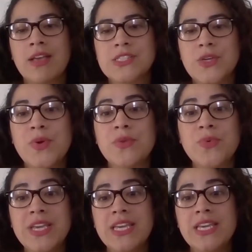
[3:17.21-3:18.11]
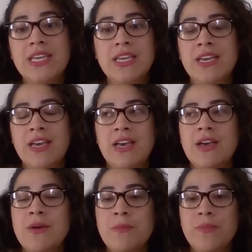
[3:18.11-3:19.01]
So when we
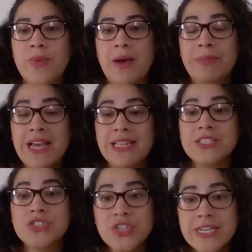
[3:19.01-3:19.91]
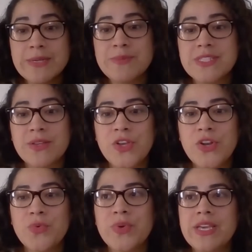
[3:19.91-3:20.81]
plan these trips,
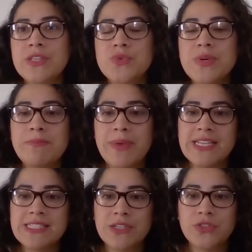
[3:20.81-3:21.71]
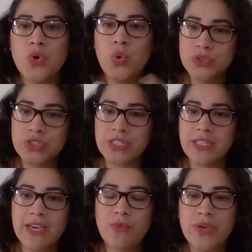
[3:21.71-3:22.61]
we do it based on the culture.
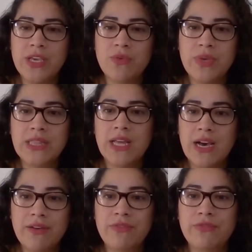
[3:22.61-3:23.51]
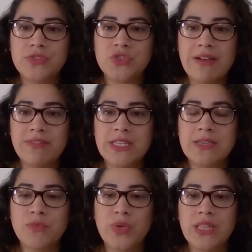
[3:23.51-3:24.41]
Like, we love
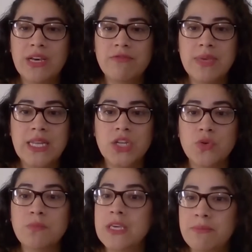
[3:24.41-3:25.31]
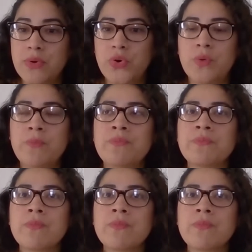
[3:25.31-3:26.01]
traveling. We love meeting new people.